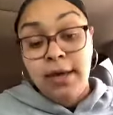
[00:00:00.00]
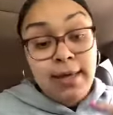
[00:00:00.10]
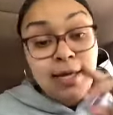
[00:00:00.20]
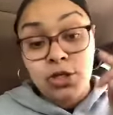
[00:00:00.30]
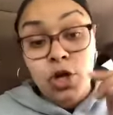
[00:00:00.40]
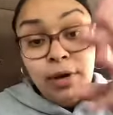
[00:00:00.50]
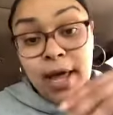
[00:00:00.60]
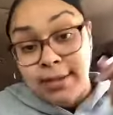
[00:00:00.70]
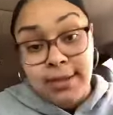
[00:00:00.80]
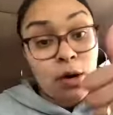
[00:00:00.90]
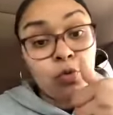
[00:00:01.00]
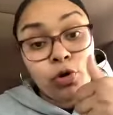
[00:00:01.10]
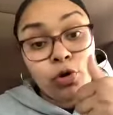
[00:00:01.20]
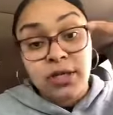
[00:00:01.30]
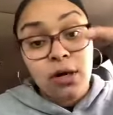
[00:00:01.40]
Yes, no, next. Some
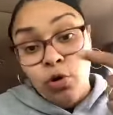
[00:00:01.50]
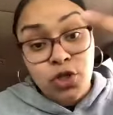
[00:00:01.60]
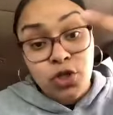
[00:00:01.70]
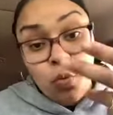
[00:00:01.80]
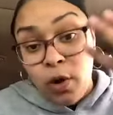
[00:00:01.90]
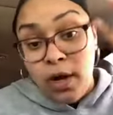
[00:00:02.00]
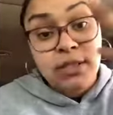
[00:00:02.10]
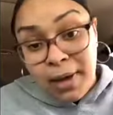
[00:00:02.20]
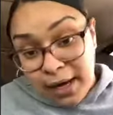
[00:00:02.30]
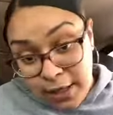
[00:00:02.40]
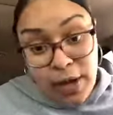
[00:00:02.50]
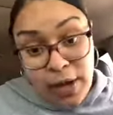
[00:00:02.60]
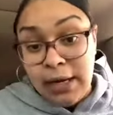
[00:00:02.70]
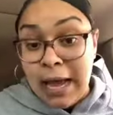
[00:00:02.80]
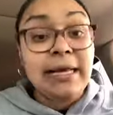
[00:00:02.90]
will, some won't. So what? Somebody's
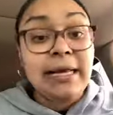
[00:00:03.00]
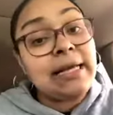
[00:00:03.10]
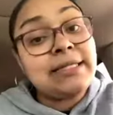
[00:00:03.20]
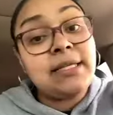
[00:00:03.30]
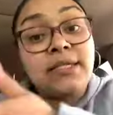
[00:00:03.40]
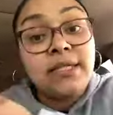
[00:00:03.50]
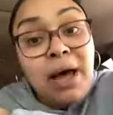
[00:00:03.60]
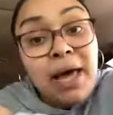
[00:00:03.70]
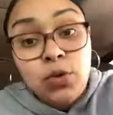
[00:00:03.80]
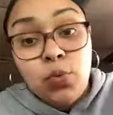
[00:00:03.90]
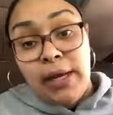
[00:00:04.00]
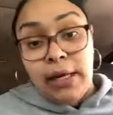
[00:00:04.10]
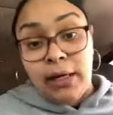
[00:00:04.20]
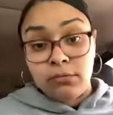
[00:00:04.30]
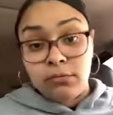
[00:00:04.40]
waiting. I need to get to the somebody's waiting.